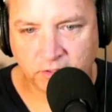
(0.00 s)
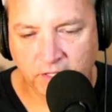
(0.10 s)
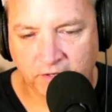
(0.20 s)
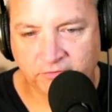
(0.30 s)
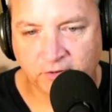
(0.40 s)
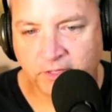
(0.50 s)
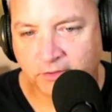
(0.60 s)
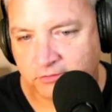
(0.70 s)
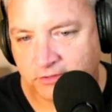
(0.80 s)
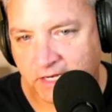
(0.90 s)
And from the
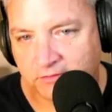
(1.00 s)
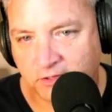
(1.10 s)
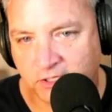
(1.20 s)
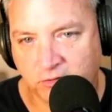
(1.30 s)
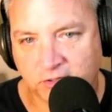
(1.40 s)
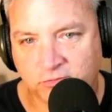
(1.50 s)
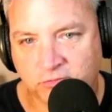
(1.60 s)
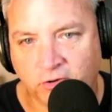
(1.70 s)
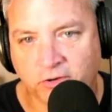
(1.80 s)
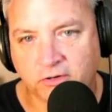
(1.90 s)
other side of it, you get
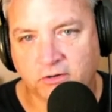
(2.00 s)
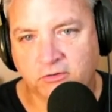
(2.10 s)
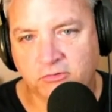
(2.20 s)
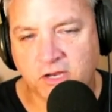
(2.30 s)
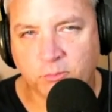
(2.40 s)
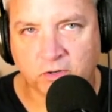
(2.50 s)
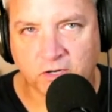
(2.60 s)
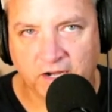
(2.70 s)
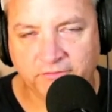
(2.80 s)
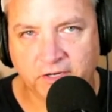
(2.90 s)
stronger and you get more
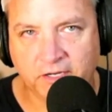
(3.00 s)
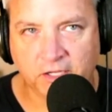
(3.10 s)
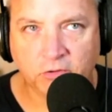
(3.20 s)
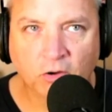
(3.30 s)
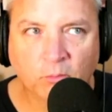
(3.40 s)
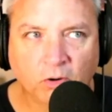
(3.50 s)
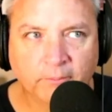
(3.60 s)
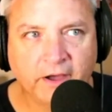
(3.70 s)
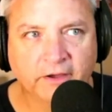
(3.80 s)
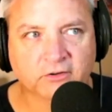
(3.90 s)
confident. And you know more
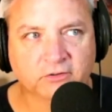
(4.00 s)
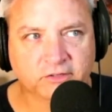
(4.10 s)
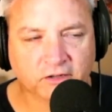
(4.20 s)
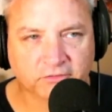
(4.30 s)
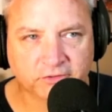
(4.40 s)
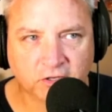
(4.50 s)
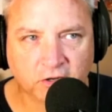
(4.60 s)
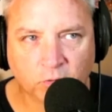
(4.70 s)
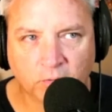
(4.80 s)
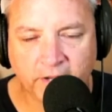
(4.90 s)
about yourself and you
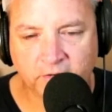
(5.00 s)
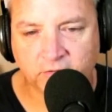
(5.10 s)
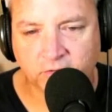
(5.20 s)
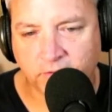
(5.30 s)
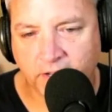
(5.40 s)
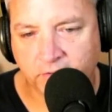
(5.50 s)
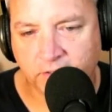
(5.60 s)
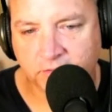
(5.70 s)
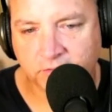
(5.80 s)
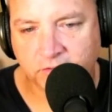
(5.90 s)
know more about your
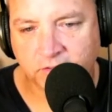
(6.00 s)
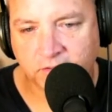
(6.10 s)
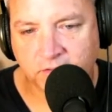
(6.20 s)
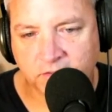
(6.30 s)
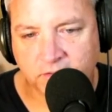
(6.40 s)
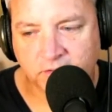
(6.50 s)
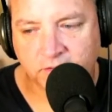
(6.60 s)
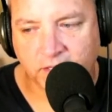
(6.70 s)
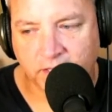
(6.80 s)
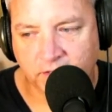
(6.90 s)
surroundings.
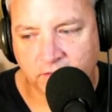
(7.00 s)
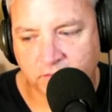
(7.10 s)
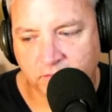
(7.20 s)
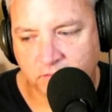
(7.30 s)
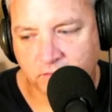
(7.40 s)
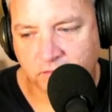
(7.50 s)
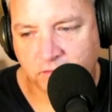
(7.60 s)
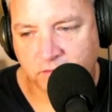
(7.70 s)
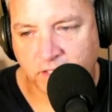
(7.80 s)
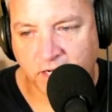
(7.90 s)
And
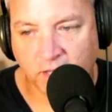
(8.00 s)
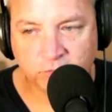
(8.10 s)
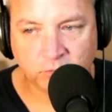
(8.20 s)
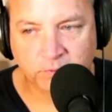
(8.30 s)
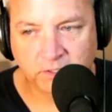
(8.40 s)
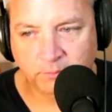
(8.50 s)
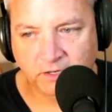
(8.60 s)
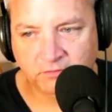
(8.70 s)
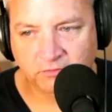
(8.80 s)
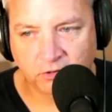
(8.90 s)
it helps you be a
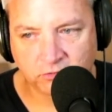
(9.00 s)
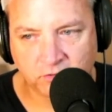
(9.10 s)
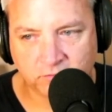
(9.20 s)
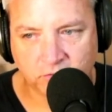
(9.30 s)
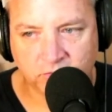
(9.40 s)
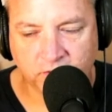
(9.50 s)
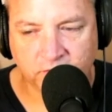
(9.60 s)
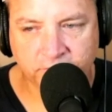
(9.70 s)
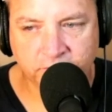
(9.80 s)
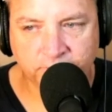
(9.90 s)
better version of
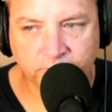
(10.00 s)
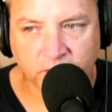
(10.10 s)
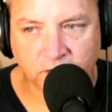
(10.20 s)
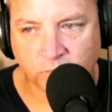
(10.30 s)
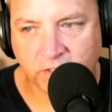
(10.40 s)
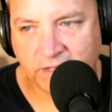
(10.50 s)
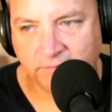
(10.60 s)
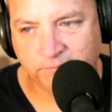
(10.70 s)
yourself. You know, when I